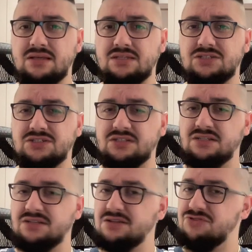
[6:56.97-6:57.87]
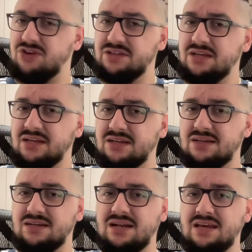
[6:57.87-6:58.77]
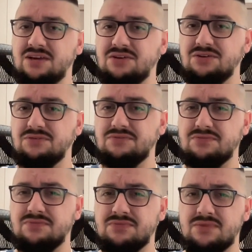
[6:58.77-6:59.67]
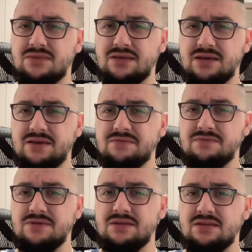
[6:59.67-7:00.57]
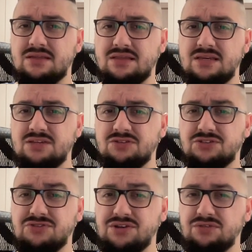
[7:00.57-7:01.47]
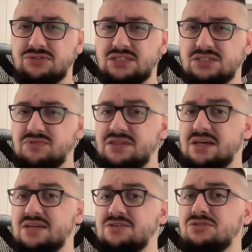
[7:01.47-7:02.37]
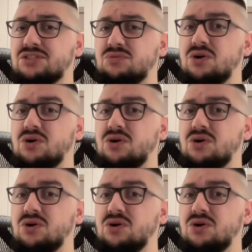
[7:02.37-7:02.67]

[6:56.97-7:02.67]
It's just a trading lingo, okay, that the industry uses when they use the